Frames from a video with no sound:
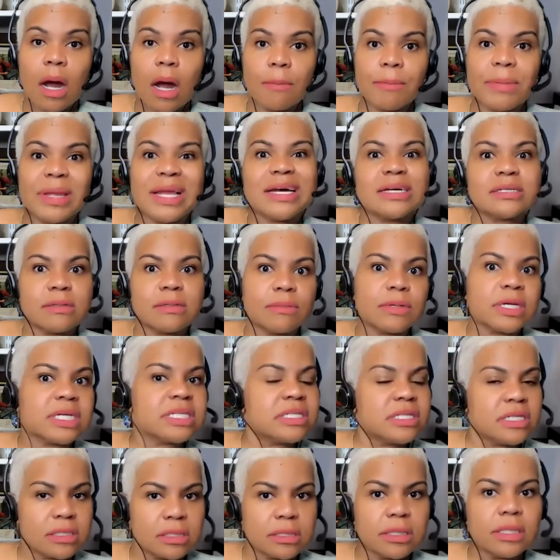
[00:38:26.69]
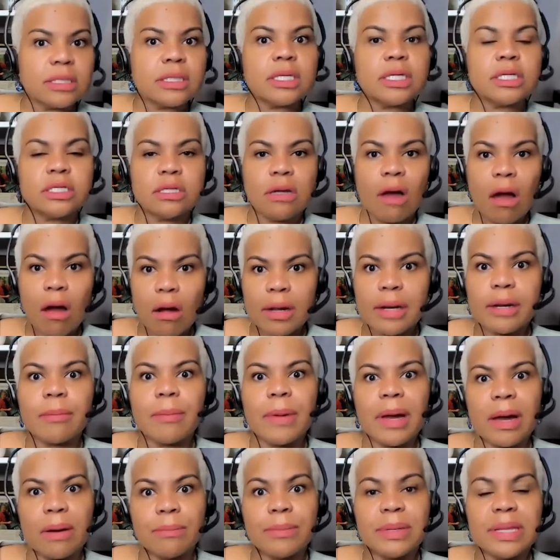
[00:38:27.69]
because I'm consistently talking
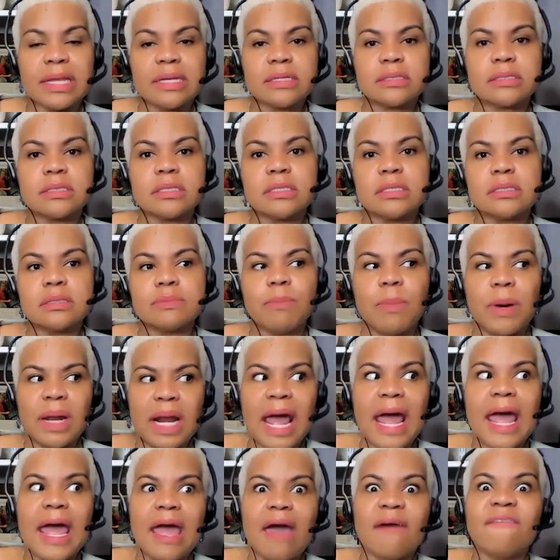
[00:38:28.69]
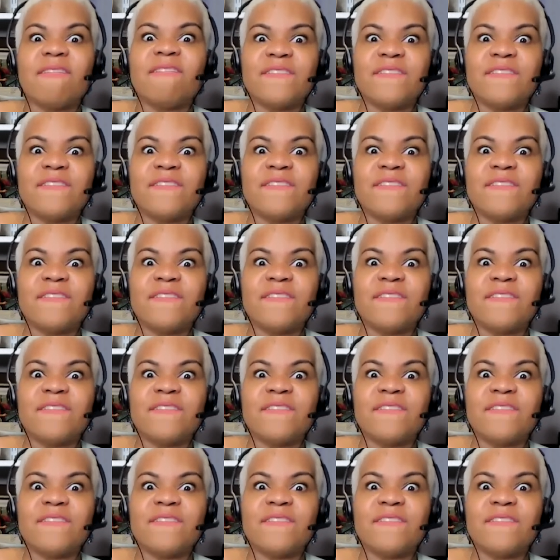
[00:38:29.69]
about business, but I have